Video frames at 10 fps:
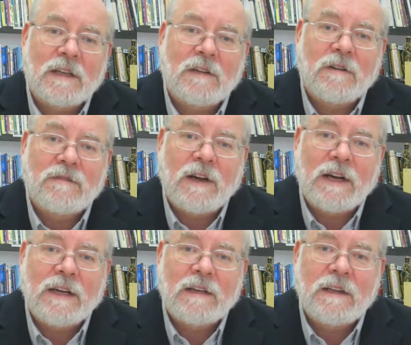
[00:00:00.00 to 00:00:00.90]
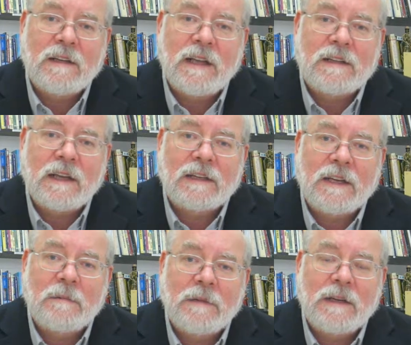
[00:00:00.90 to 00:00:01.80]
think you'll find that they
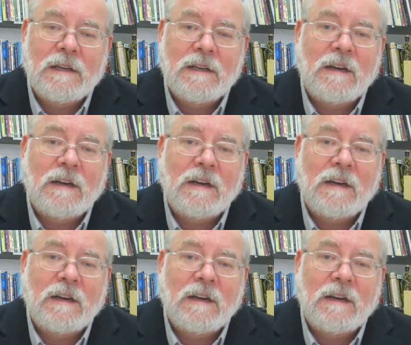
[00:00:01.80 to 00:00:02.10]
can be